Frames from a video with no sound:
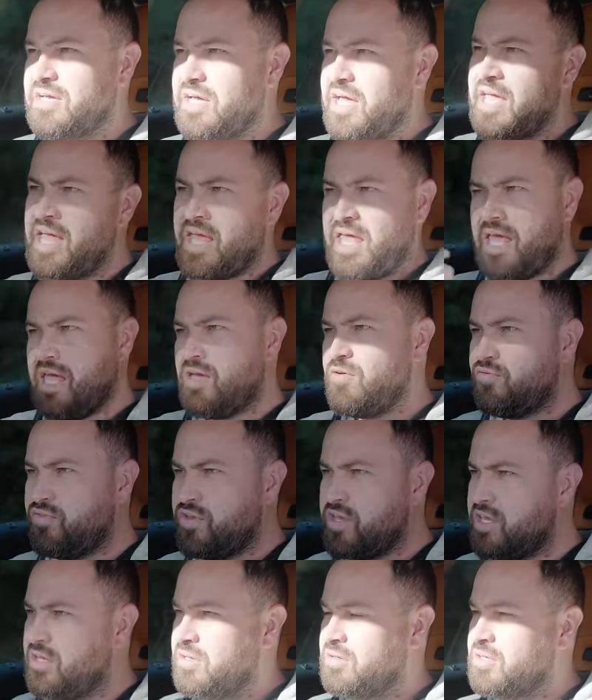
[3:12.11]
a
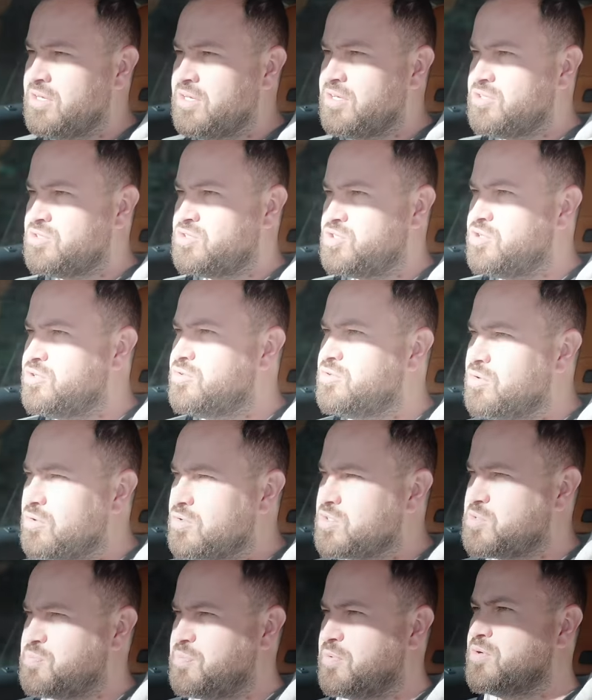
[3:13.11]
heavy
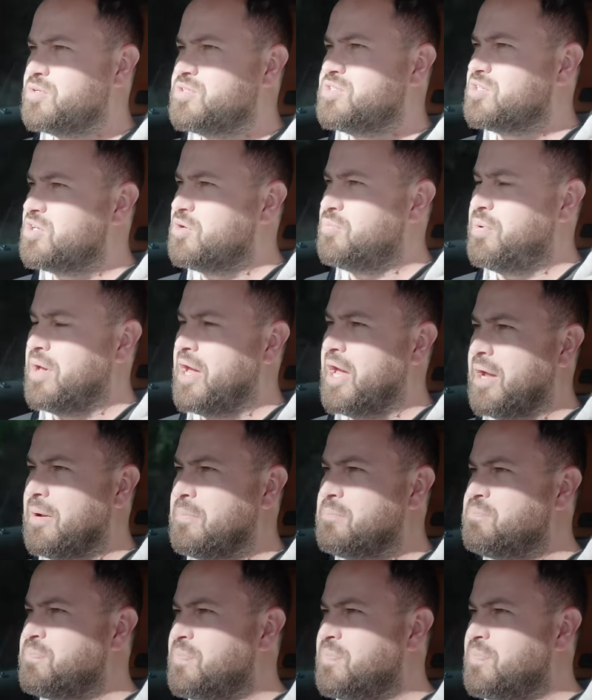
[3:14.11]
two-door sports coupe?